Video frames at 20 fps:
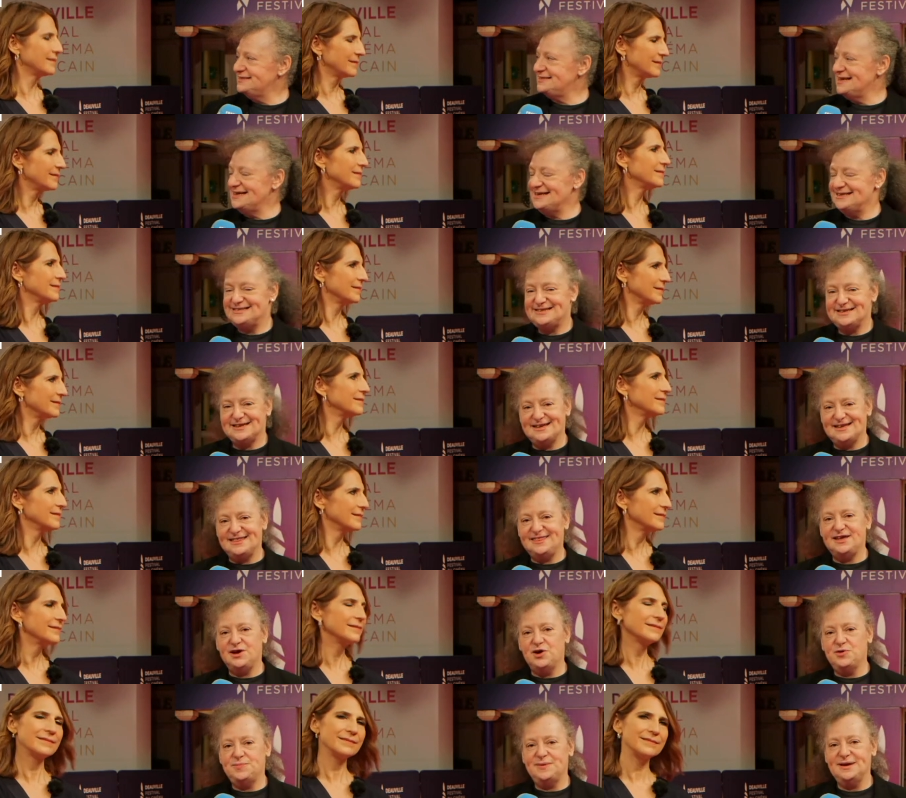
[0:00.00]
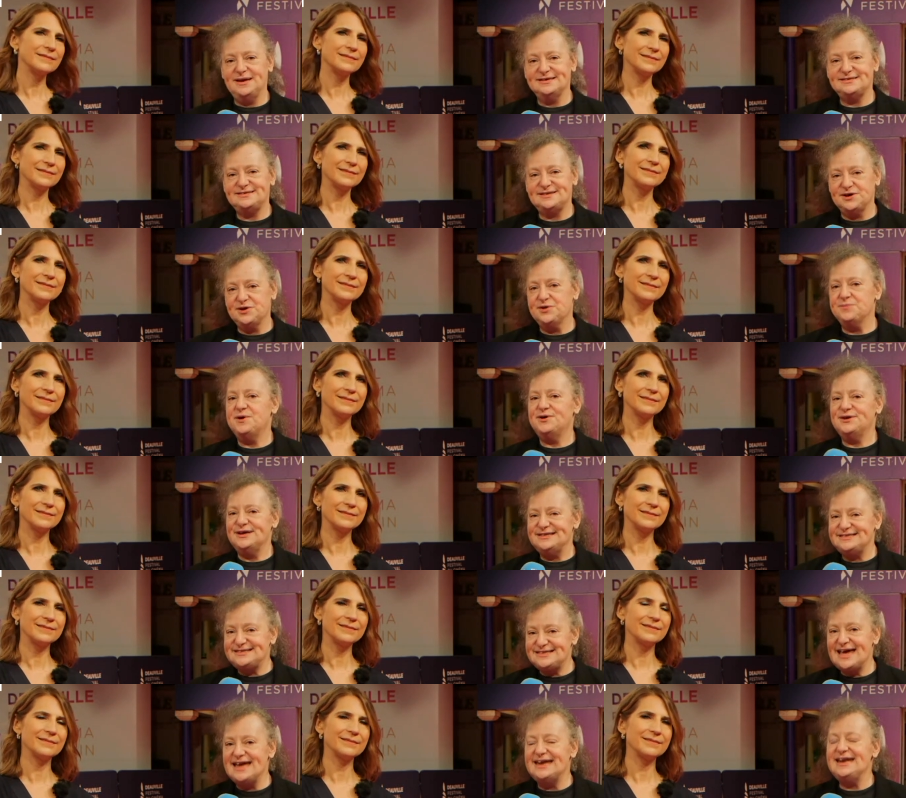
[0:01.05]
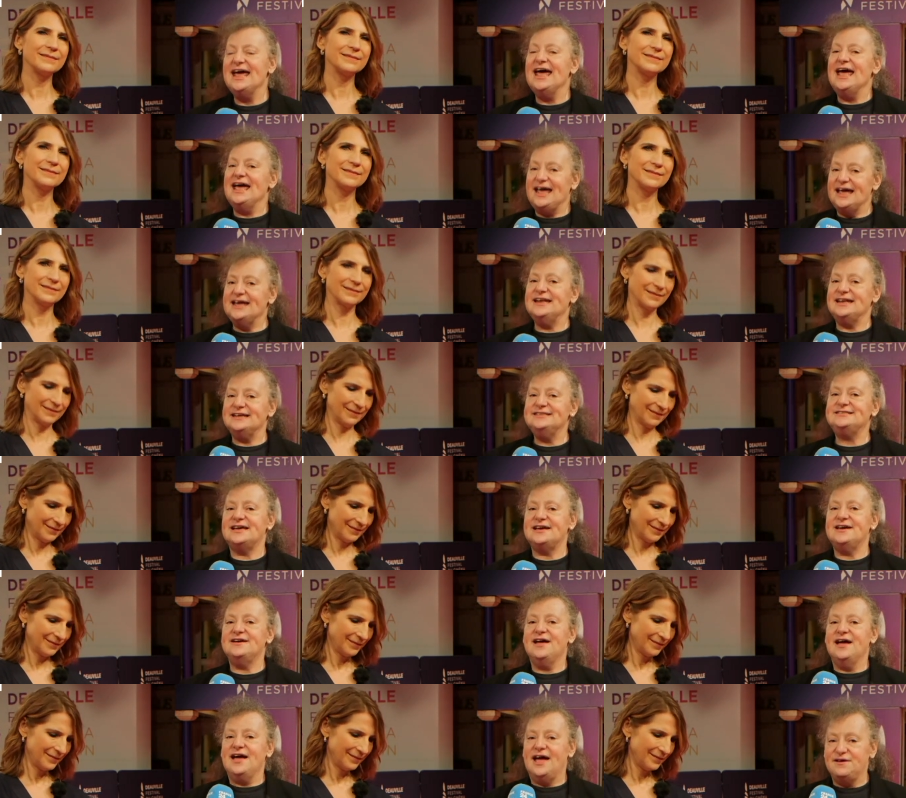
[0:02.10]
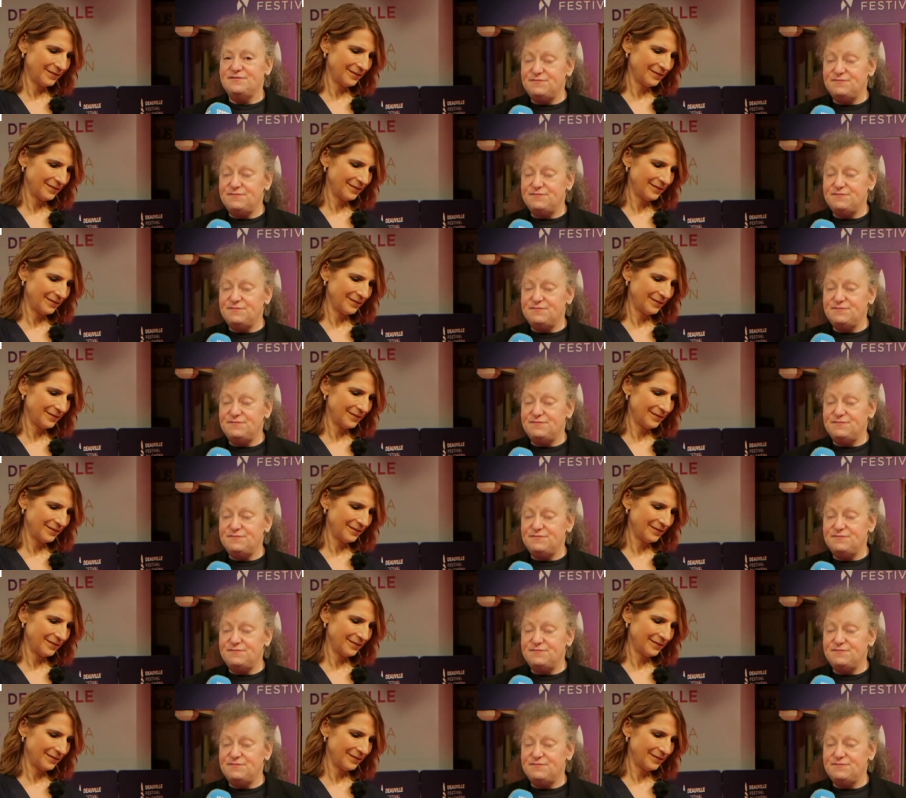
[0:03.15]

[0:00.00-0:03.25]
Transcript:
Speaker 1: stage uh, at the opening ceremony said, it is a, a